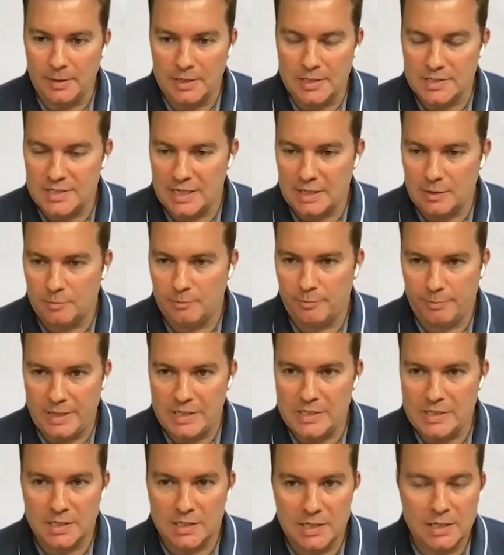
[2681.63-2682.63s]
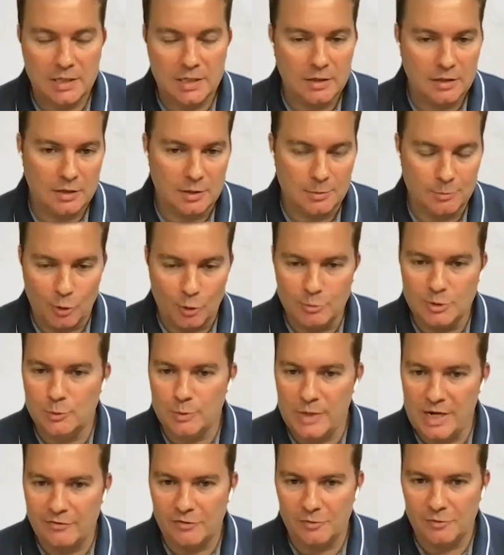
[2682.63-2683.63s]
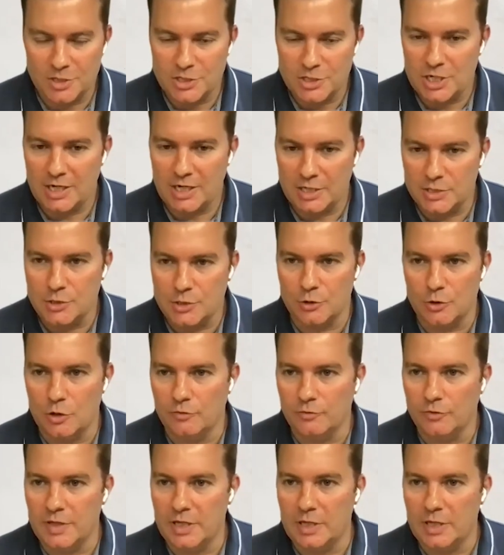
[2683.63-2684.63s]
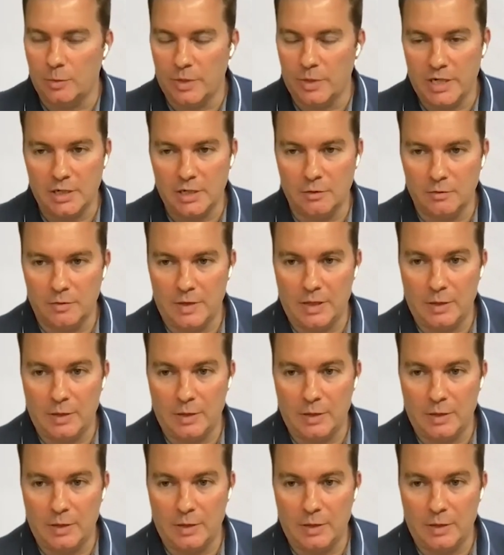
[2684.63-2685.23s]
is that basically at the moment we have a much higher turnover than we